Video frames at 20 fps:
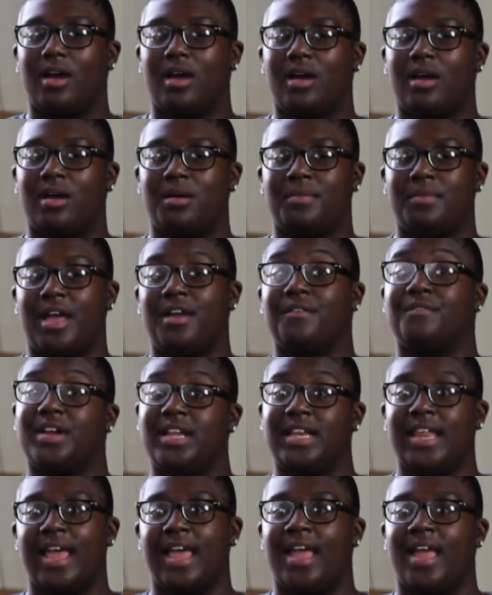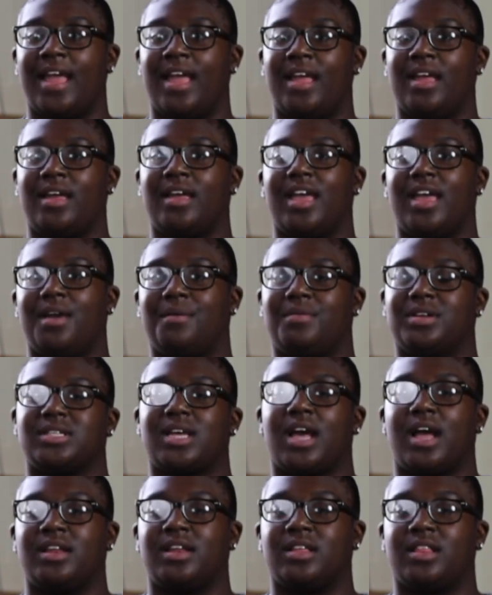every day, it was
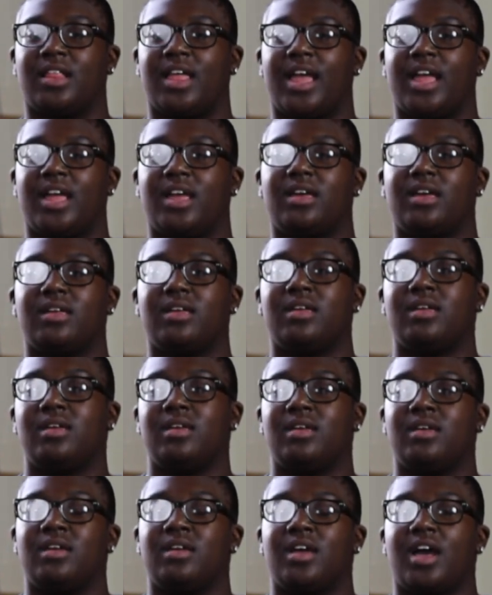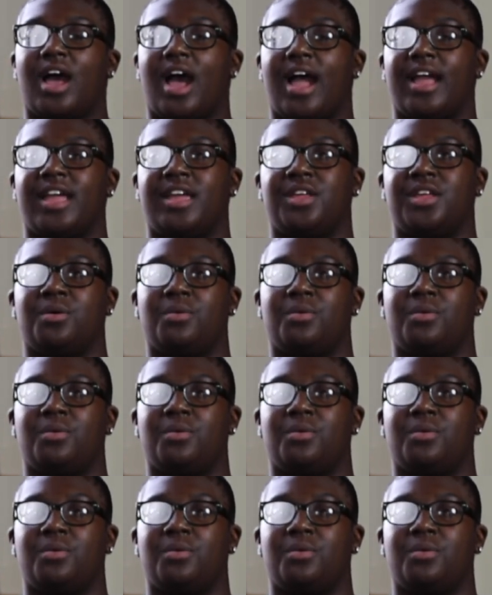kind of like I